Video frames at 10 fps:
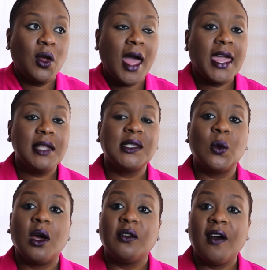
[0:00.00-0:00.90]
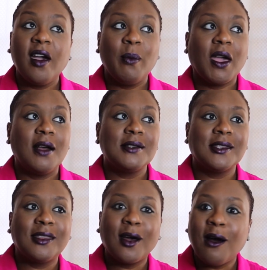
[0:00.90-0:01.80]
I get so on fire because
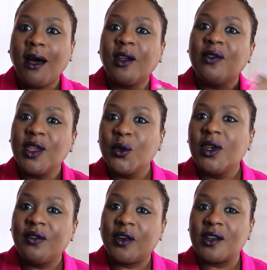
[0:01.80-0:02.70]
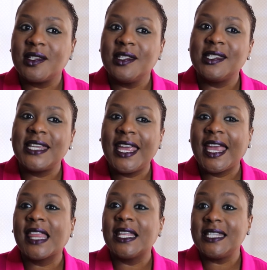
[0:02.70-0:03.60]
the God of the universe is
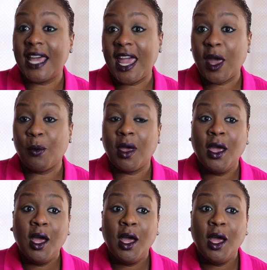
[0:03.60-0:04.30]
taking the time